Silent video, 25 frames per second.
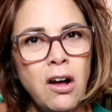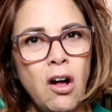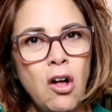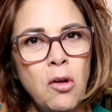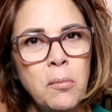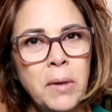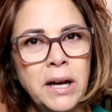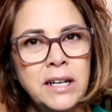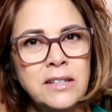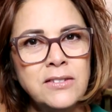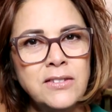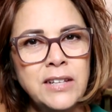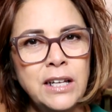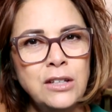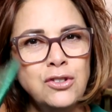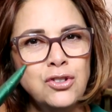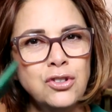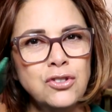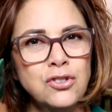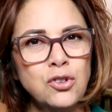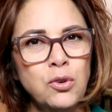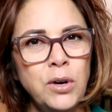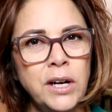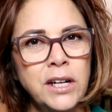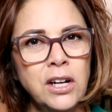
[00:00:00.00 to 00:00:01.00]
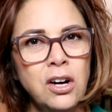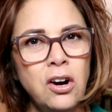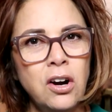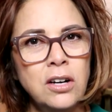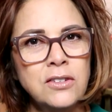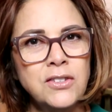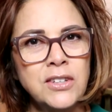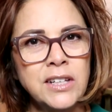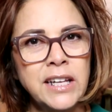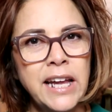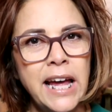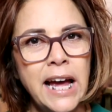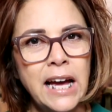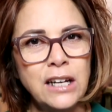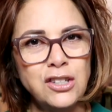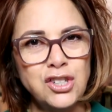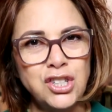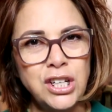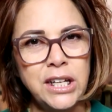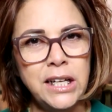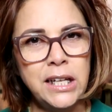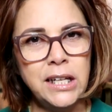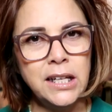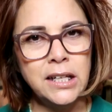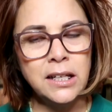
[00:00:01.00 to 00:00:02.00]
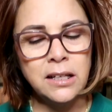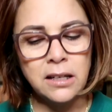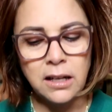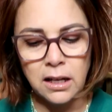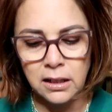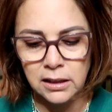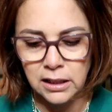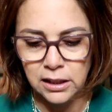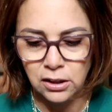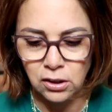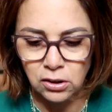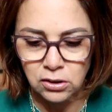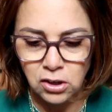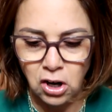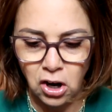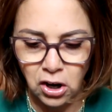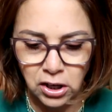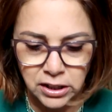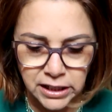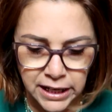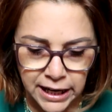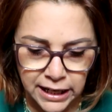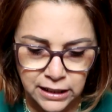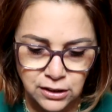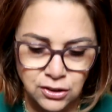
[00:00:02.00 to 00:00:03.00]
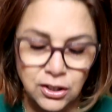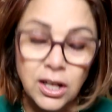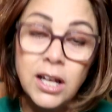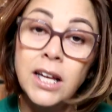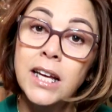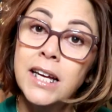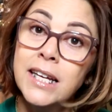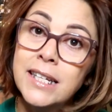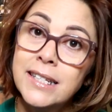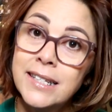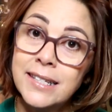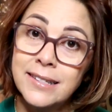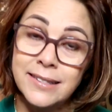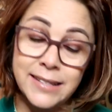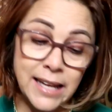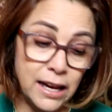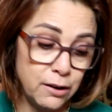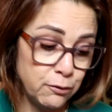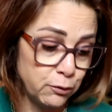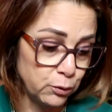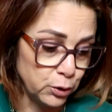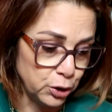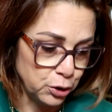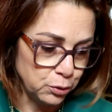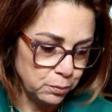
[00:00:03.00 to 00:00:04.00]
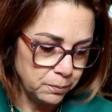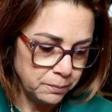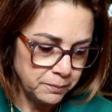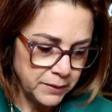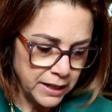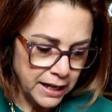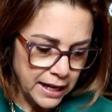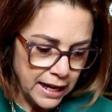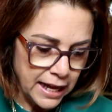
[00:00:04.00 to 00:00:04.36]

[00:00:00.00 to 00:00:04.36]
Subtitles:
all my essentials, credit cards, and cash in a little card case to save room.